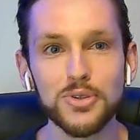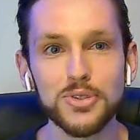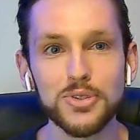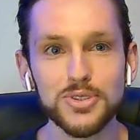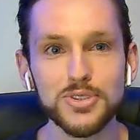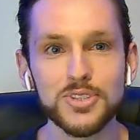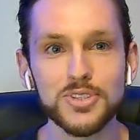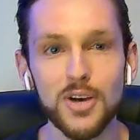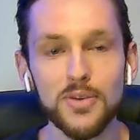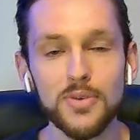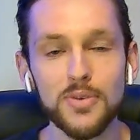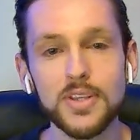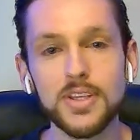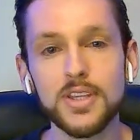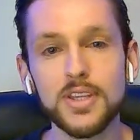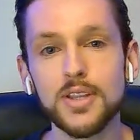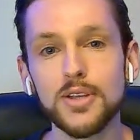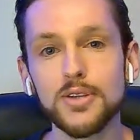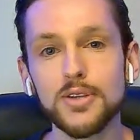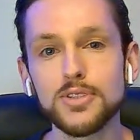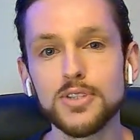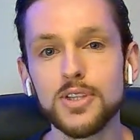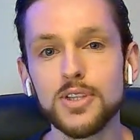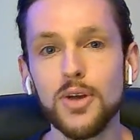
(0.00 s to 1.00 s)
yourself into
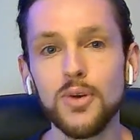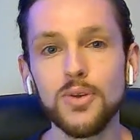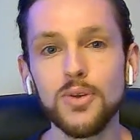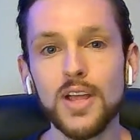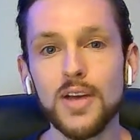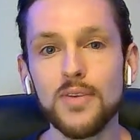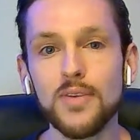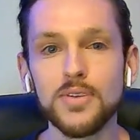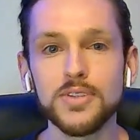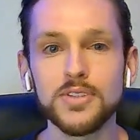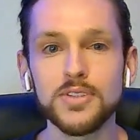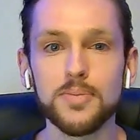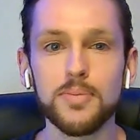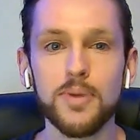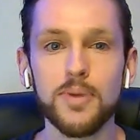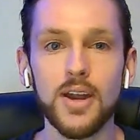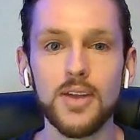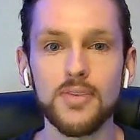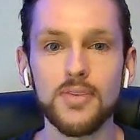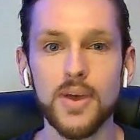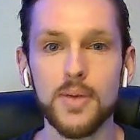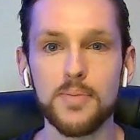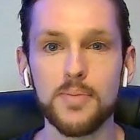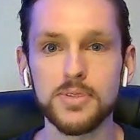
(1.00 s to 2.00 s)
those low levels of body
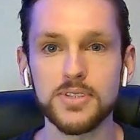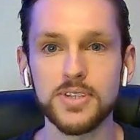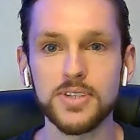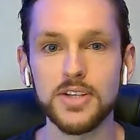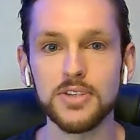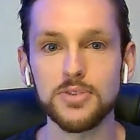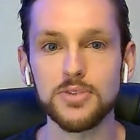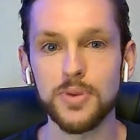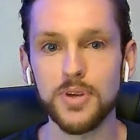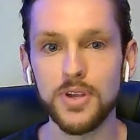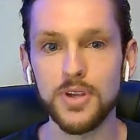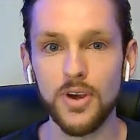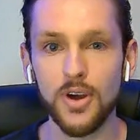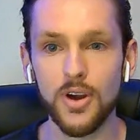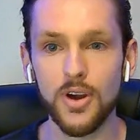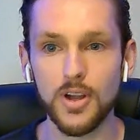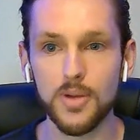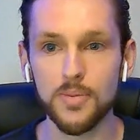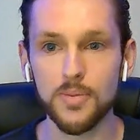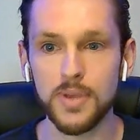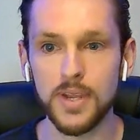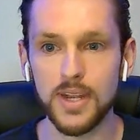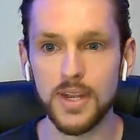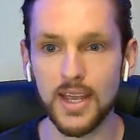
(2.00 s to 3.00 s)
fat percentage when you are
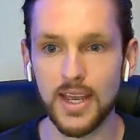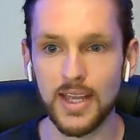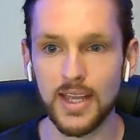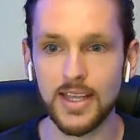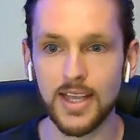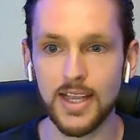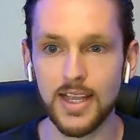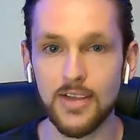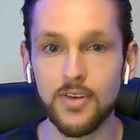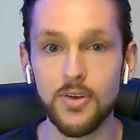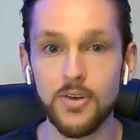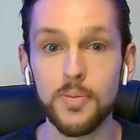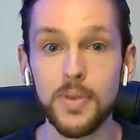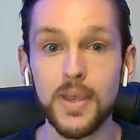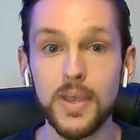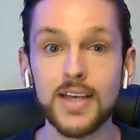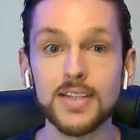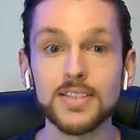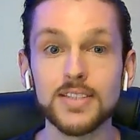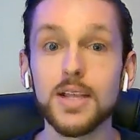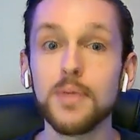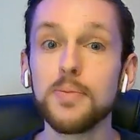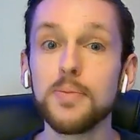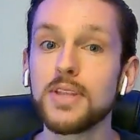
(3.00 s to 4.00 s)
competing at that level
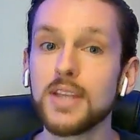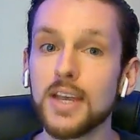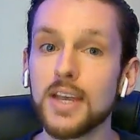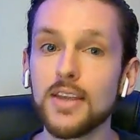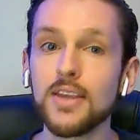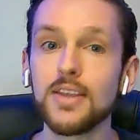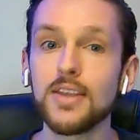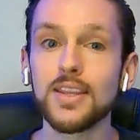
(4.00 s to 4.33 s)
because let me tell you